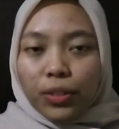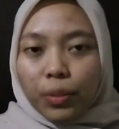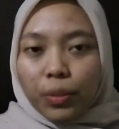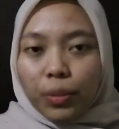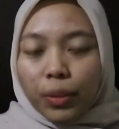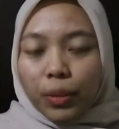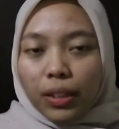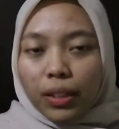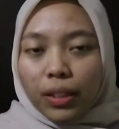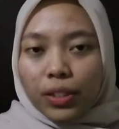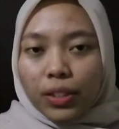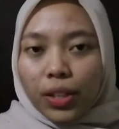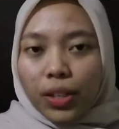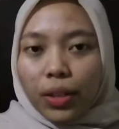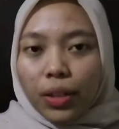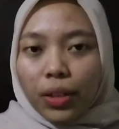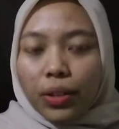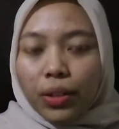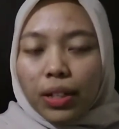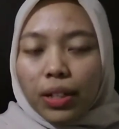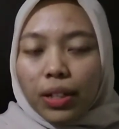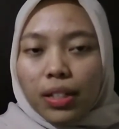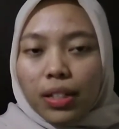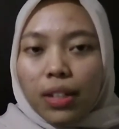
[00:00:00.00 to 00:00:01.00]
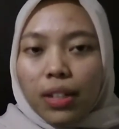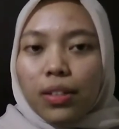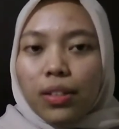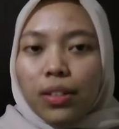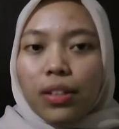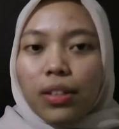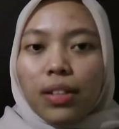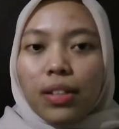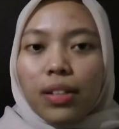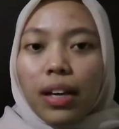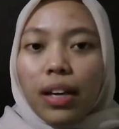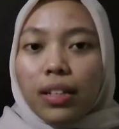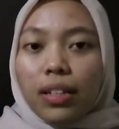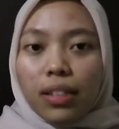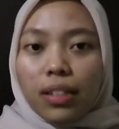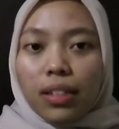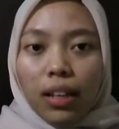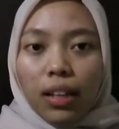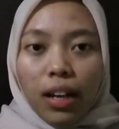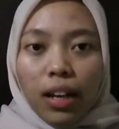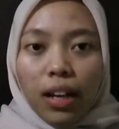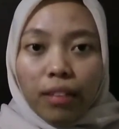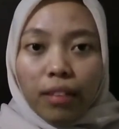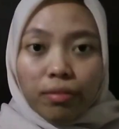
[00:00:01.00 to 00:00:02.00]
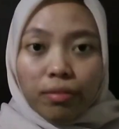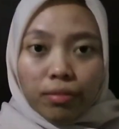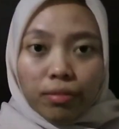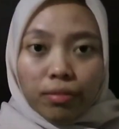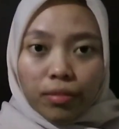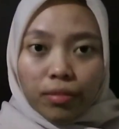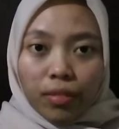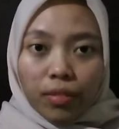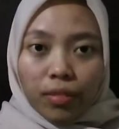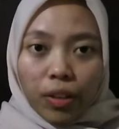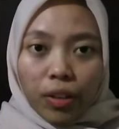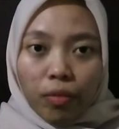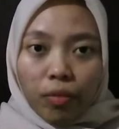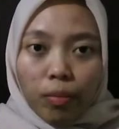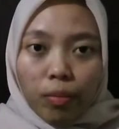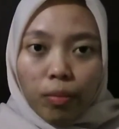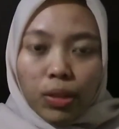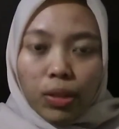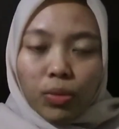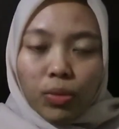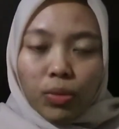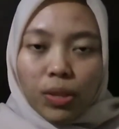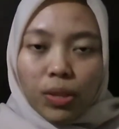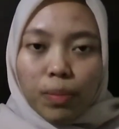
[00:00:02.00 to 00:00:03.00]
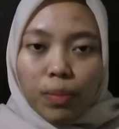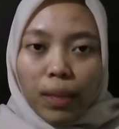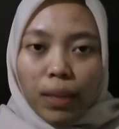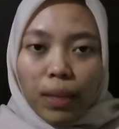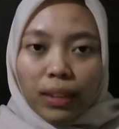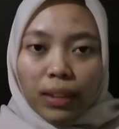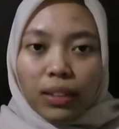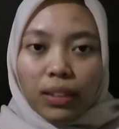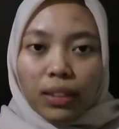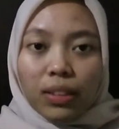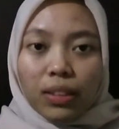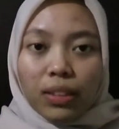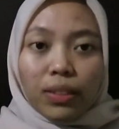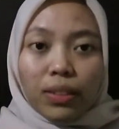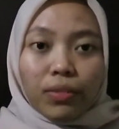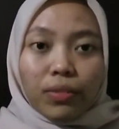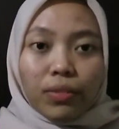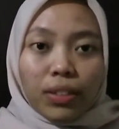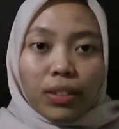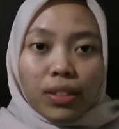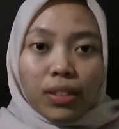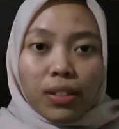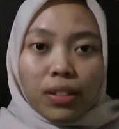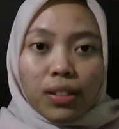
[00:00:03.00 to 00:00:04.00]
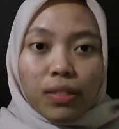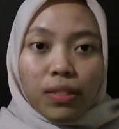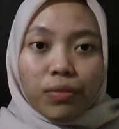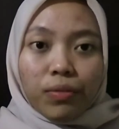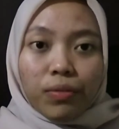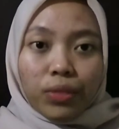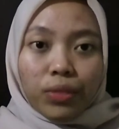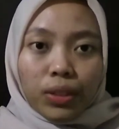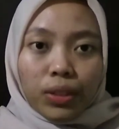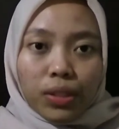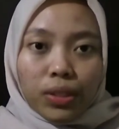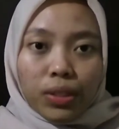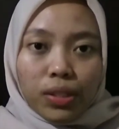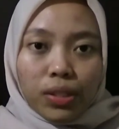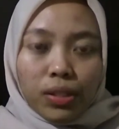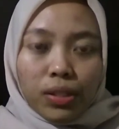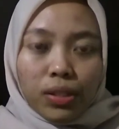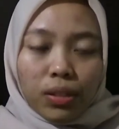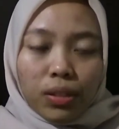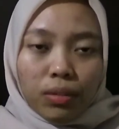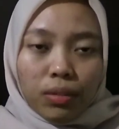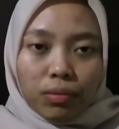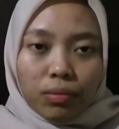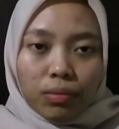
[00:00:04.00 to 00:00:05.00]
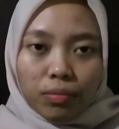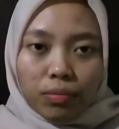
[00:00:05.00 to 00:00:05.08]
To build tolerance in society life, we must respect the differences first.